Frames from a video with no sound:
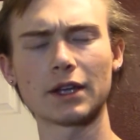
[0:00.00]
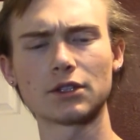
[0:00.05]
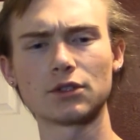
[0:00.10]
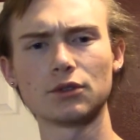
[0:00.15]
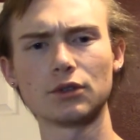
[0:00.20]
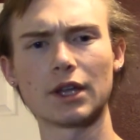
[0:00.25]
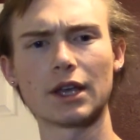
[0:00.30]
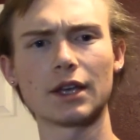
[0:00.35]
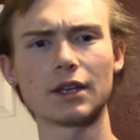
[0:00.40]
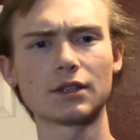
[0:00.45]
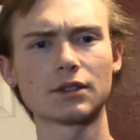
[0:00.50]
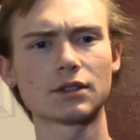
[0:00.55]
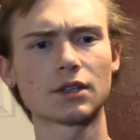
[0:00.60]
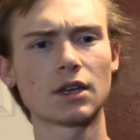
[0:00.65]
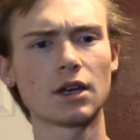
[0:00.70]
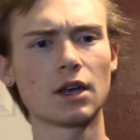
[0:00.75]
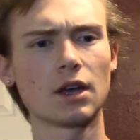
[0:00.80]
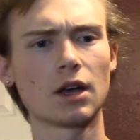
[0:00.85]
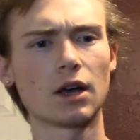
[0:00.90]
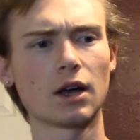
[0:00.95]
2 days
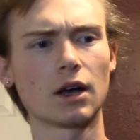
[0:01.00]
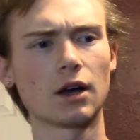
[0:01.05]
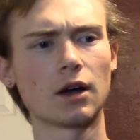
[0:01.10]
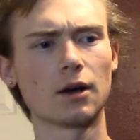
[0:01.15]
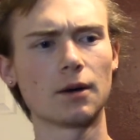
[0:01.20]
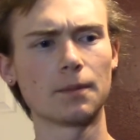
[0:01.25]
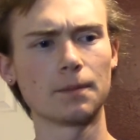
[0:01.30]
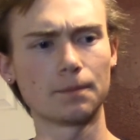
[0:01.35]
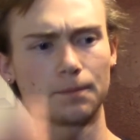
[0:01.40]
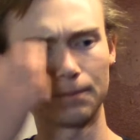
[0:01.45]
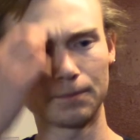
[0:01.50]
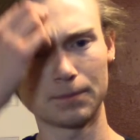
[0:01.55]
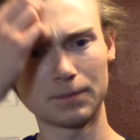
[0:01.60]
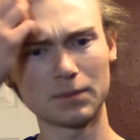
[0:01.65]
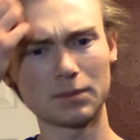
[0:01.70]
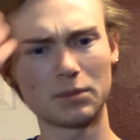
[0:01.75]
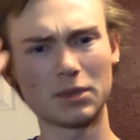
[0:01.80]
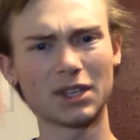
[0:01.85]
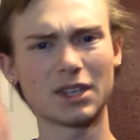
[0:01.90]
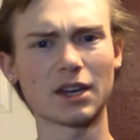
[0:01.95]

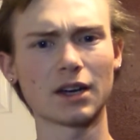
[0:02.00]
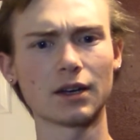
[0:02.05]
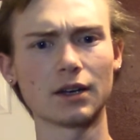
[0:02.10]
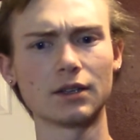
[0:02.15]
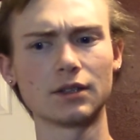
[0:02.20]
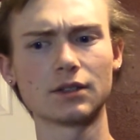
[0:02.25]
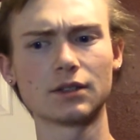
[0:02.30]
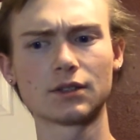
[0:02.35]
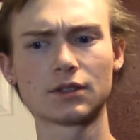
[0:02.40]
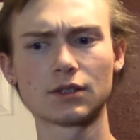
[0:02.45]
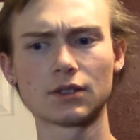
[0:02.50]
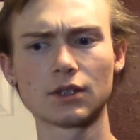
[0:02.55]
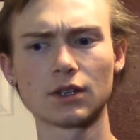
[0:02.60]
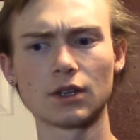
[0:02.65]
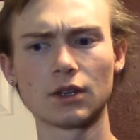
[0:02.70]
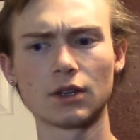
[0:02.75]
because